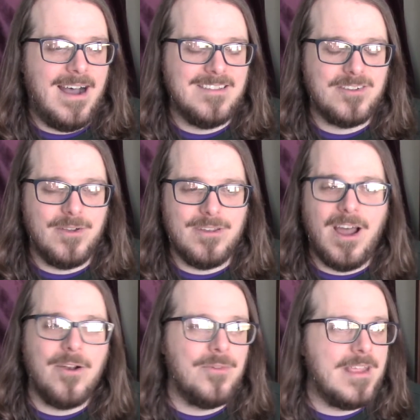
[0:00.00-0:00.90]
So
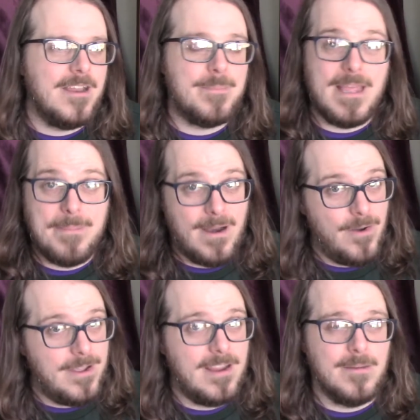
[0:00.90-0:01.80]
not only are you playing
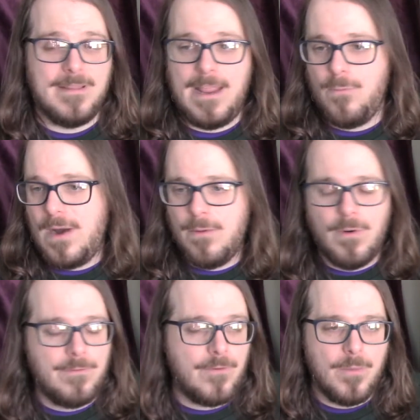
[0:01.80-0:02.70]
Paranoia, you're playing
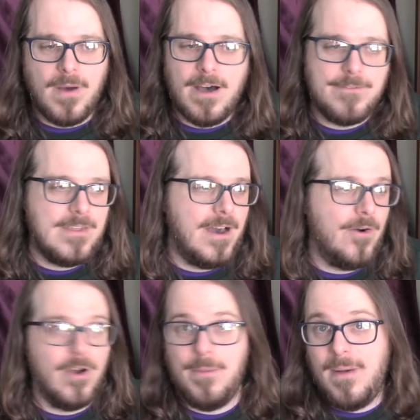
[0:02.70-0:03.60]
Werewolf or Mafia
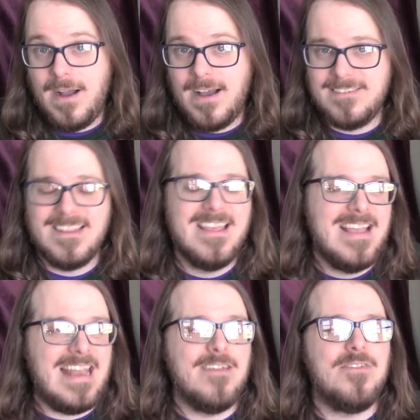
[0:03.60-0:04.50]
or Among Us,
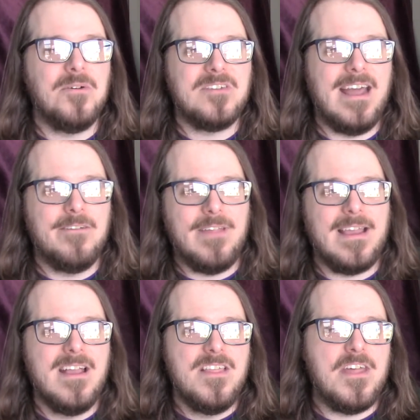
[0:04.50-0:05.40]
any of those kind of
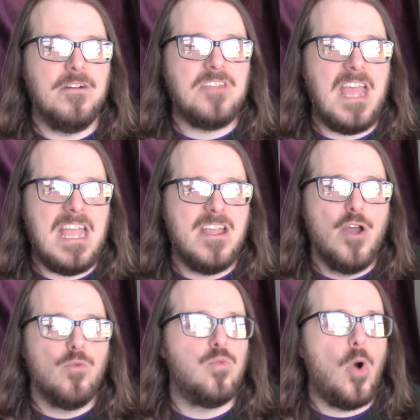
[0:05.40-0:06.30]
like, there's a
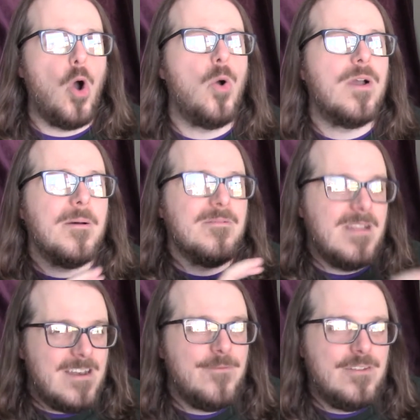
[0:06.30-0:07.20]
rogue
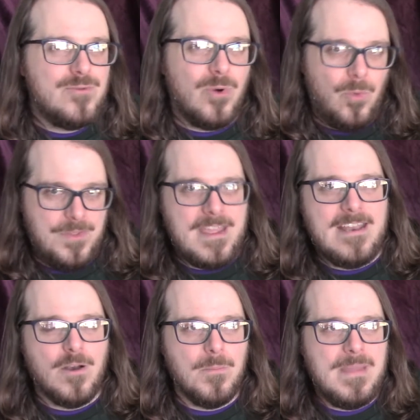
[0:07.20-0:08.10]
individual
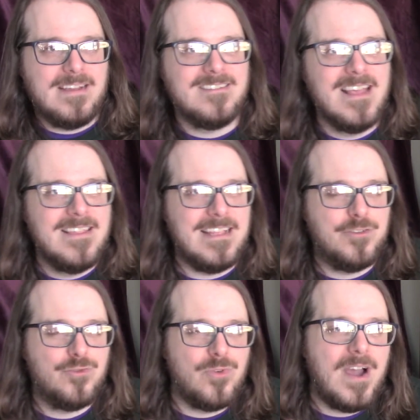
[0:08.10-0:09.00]
within your mix
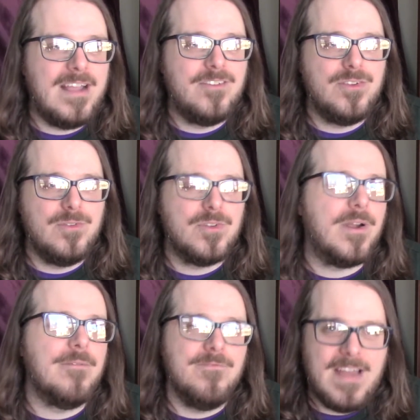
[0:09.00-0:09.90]
that's trying to
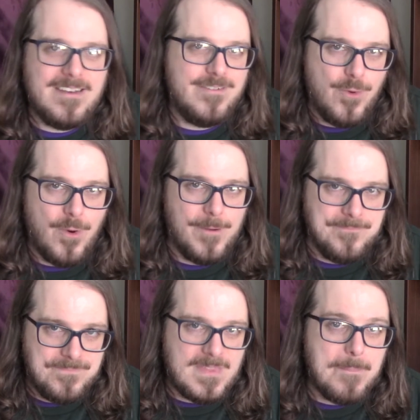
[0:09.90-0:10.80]
circumvent your
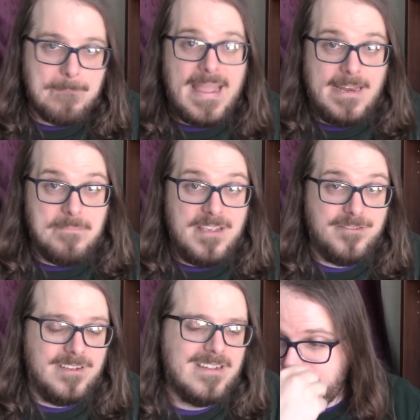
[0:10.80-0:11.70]
main mission.